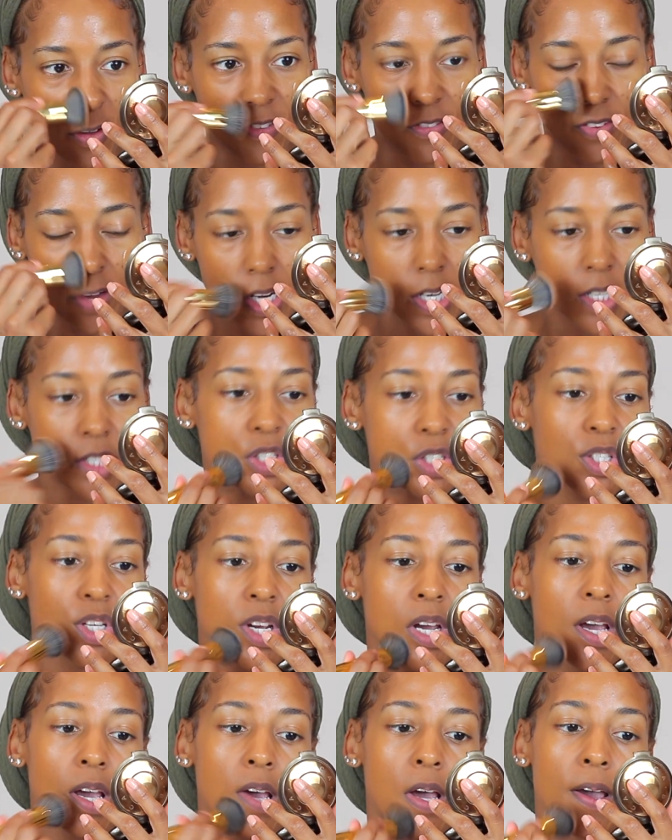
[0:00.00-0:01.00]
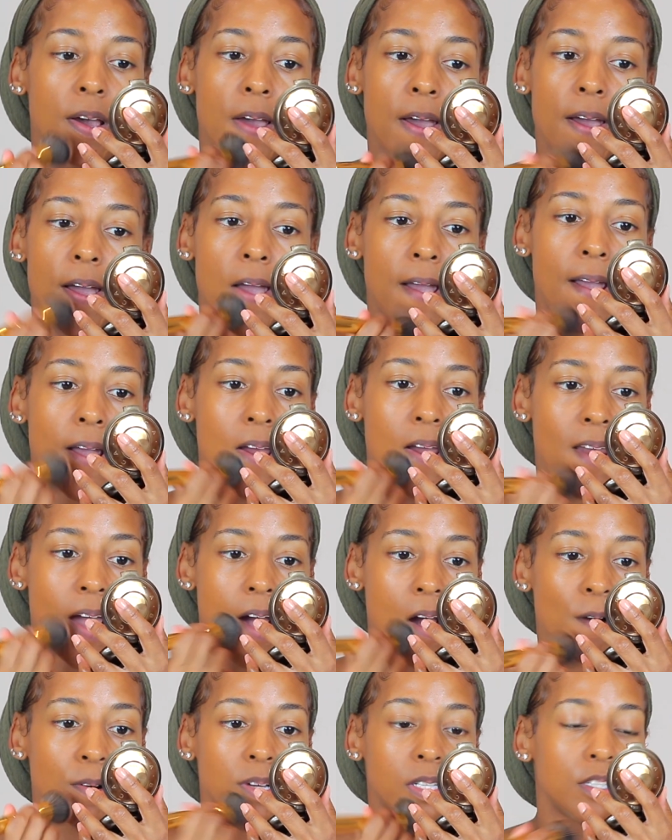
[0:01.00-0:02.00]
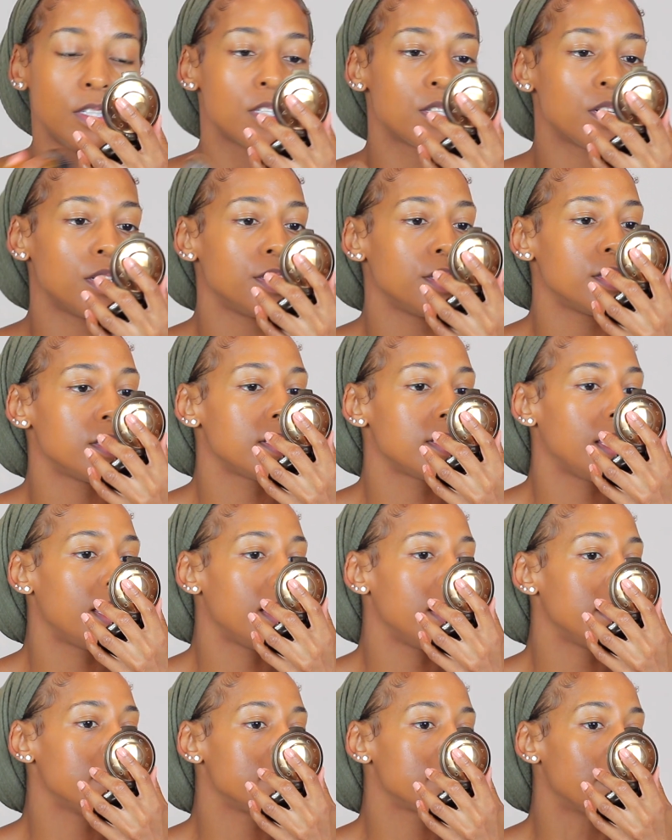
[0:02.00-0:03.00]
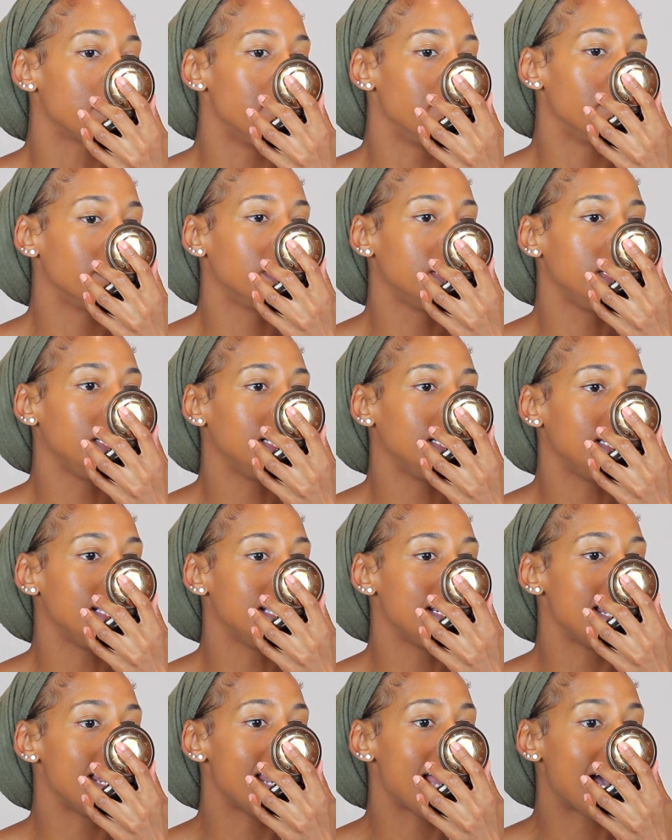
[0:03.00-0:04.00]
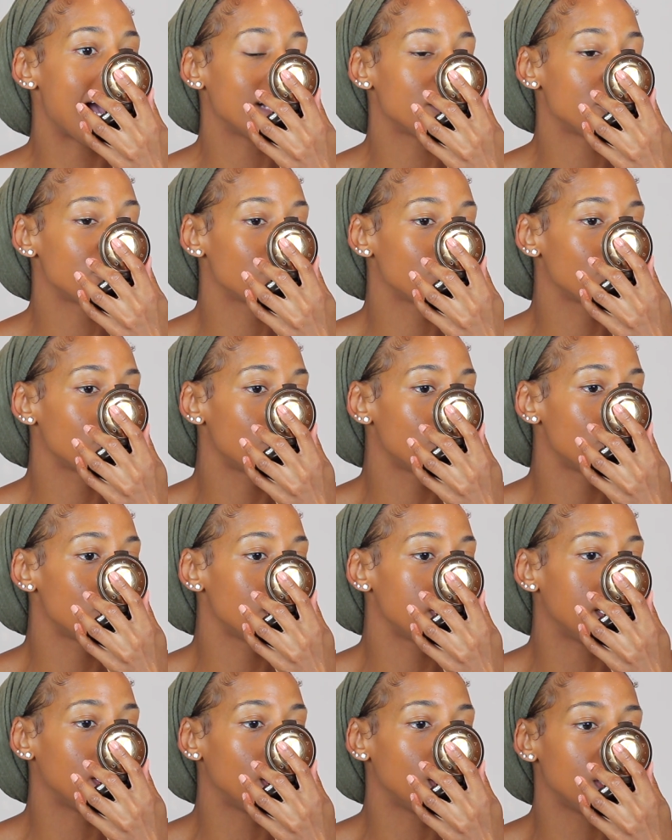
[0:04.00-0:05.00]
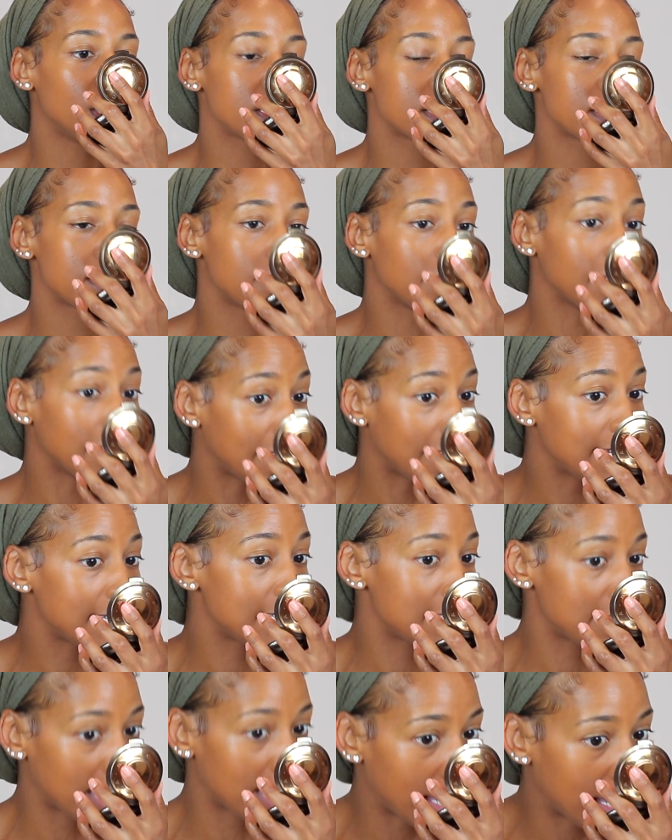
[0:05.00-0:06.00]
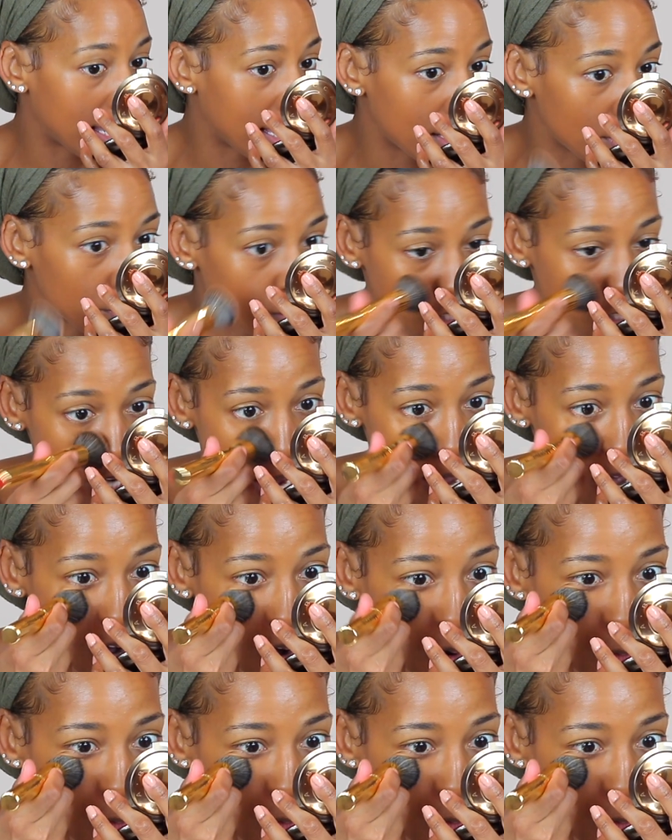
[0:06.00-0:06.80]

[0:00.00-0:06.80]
The finish and how it looks on your skin is completely natural. It looks like skin, which I